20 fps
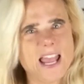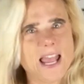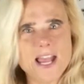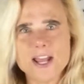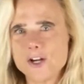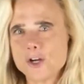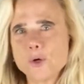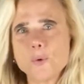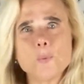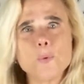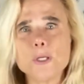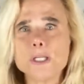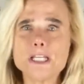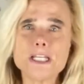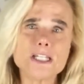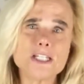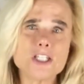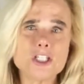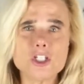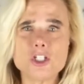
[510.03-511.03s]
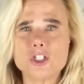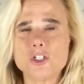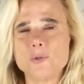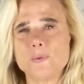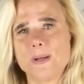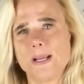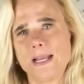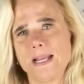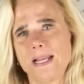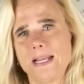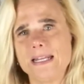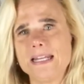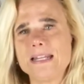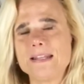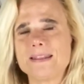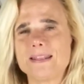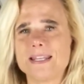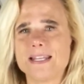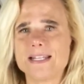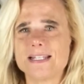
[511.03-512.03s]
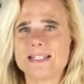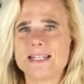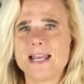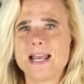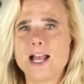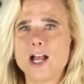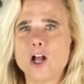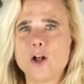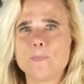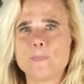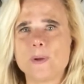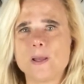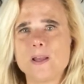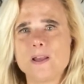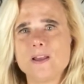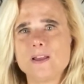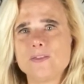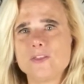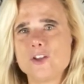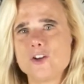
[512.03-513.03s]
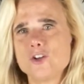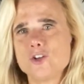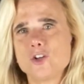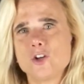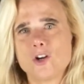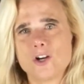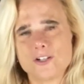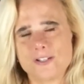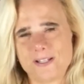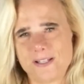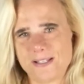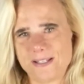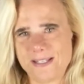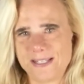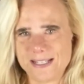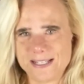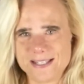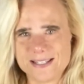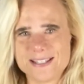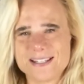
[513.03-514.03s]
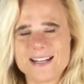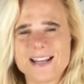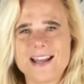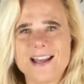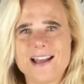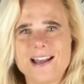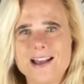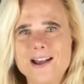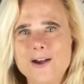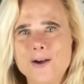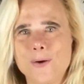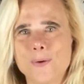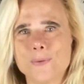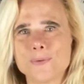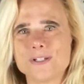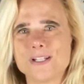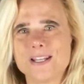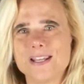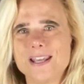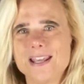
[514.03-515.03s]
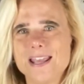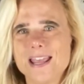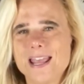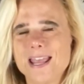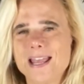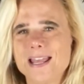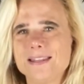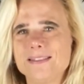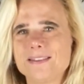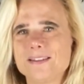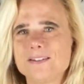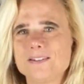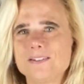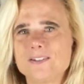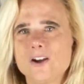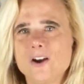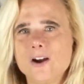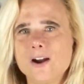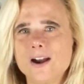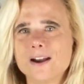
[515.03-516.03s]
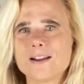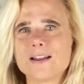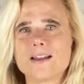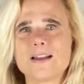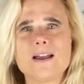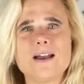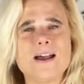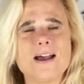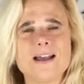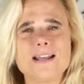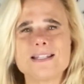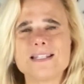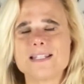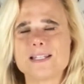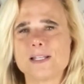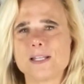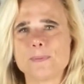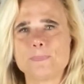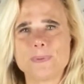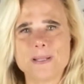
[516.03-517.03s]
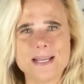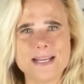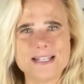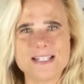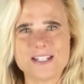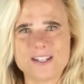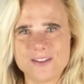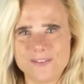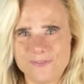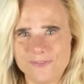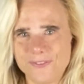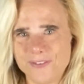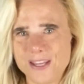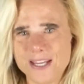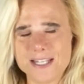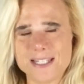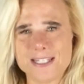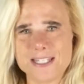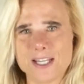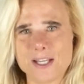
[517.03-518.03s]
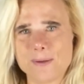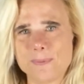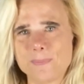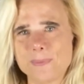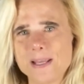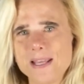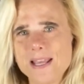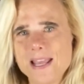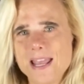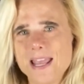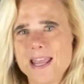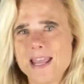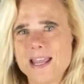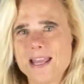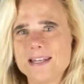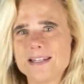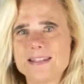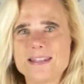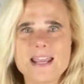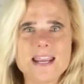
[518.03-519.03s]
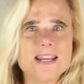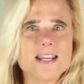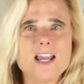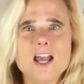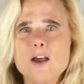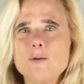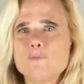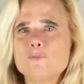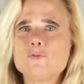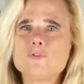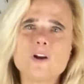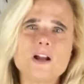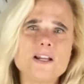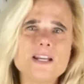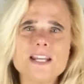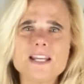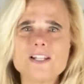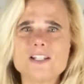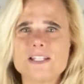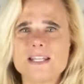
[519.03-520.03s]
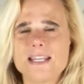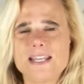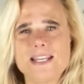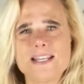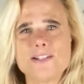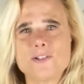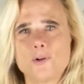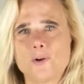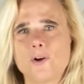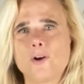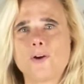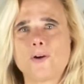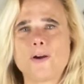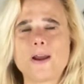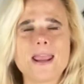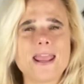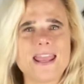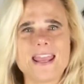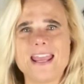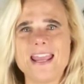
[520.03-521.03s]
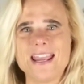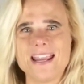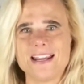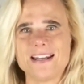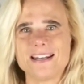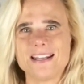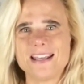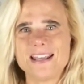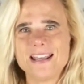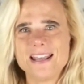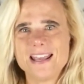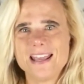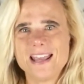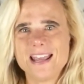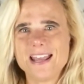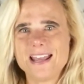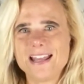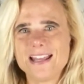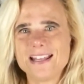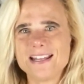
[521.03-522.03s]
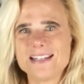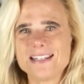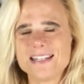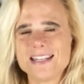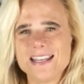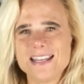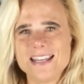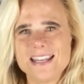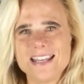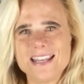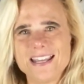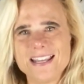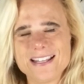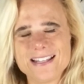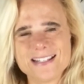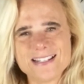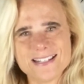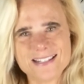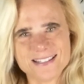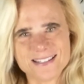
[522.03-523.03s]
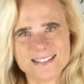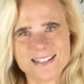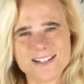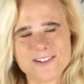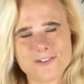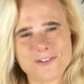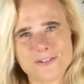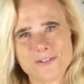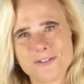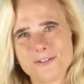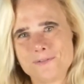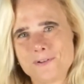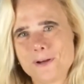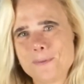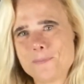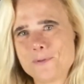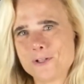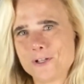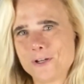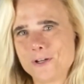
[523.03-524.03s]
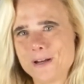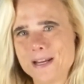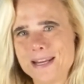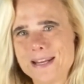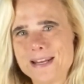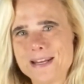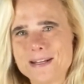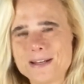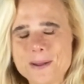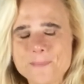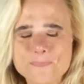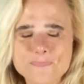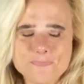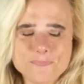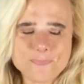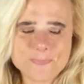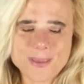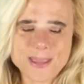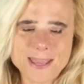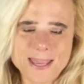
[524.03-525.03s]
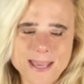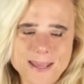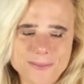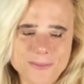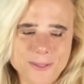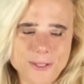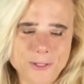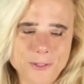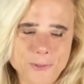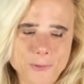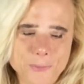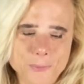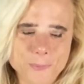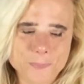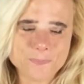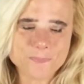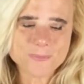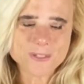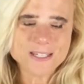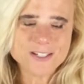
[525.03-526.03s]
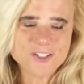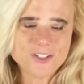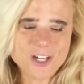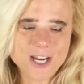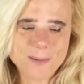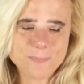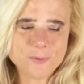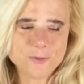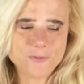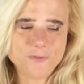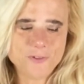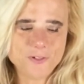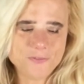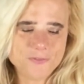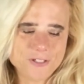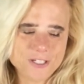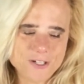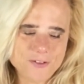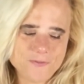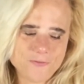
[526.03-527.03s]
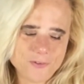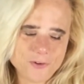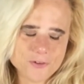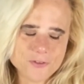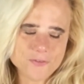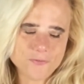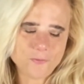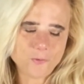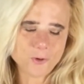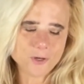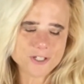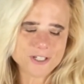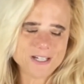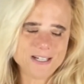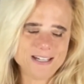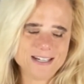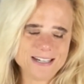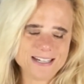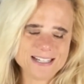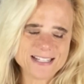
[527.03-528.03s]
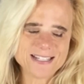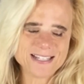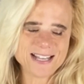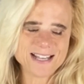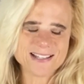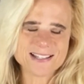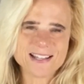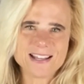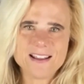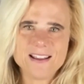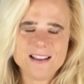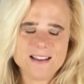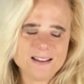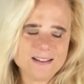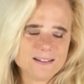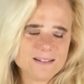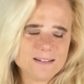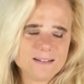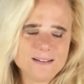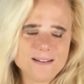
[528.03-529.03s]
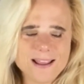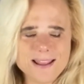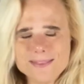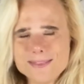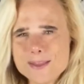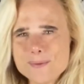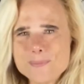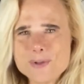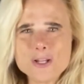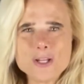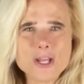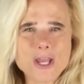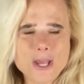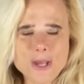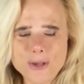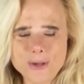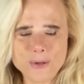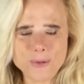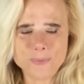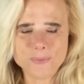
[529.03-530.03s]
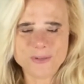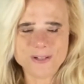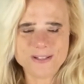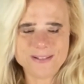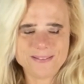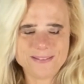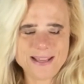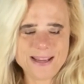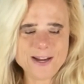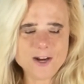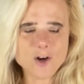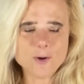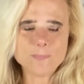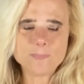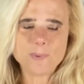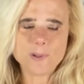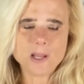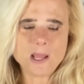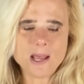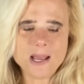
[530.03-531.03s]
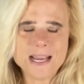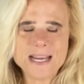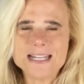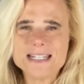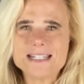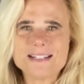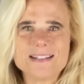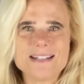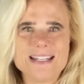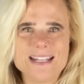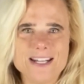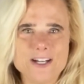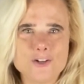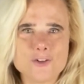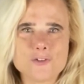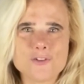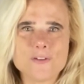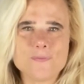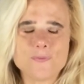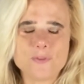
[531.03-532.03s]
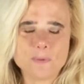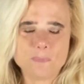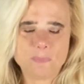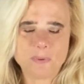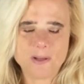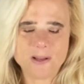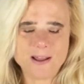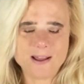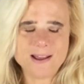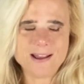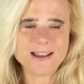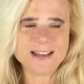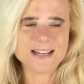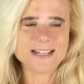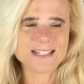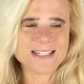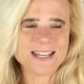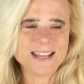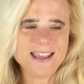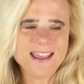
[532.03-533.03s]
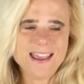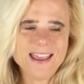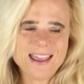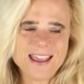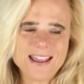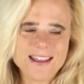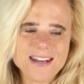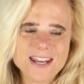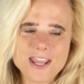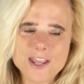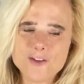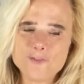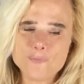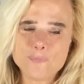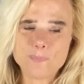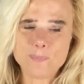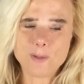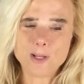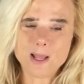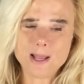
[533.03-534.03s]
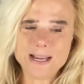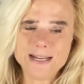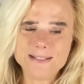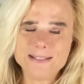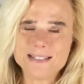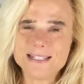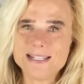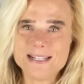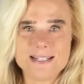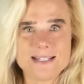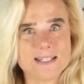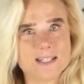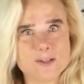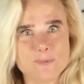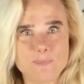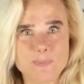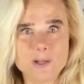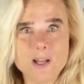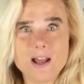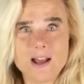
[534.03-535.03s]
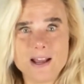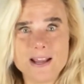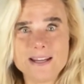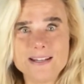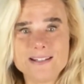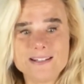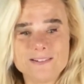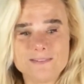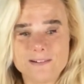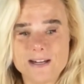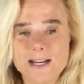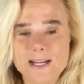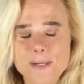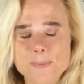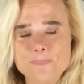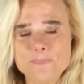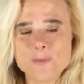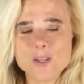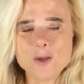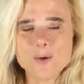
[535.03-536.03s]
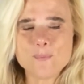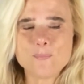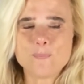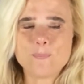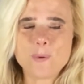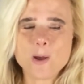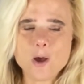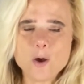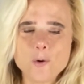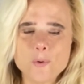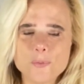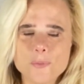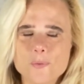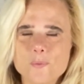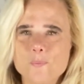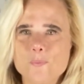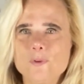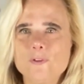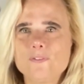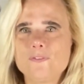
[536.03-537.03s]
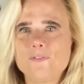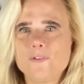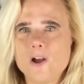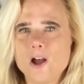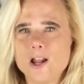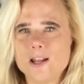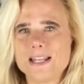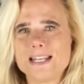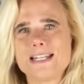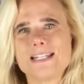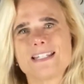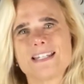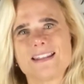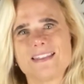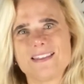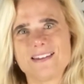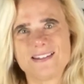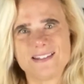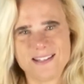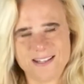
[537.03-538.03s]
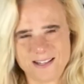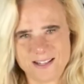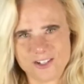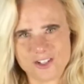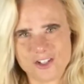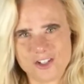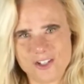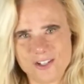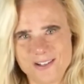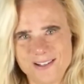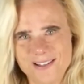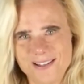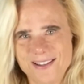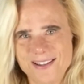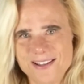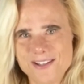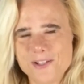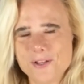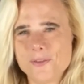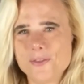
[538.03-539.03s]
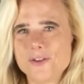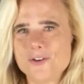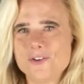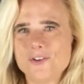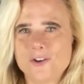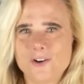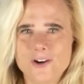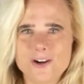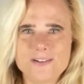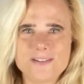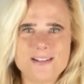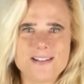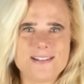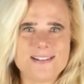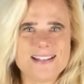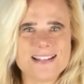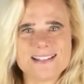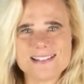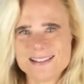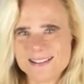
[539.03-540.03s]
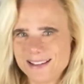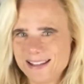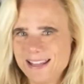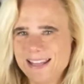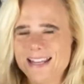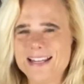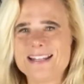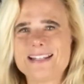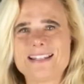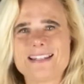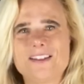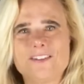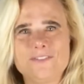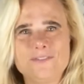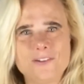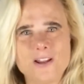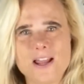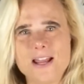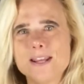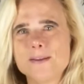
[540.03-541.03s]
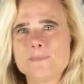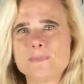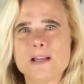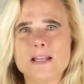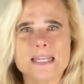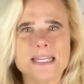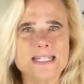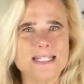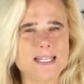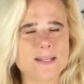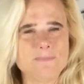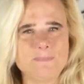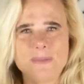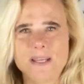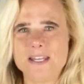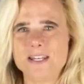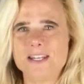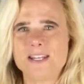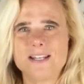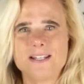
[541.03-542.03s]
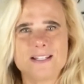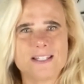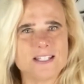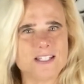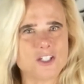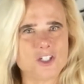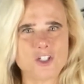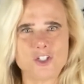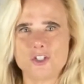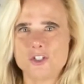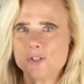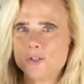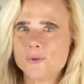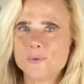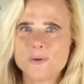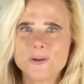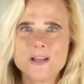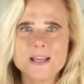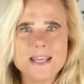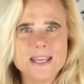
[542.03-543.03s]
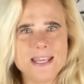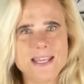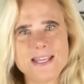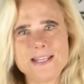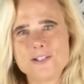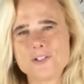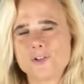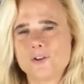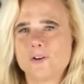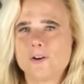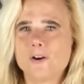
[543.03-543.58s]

and are willing to do anything to help the narcissist out. And the narc constantly plays the victim, and they come running to his or her aid. And there's a scripture in Matthew chapter 15, verse 14, and it says, "Let them alone. They are blind leaders of the blind. And if blind leads the blind," right, "both will fall into the ditch." So the narcissist leads the flying monkeys and minions to do his or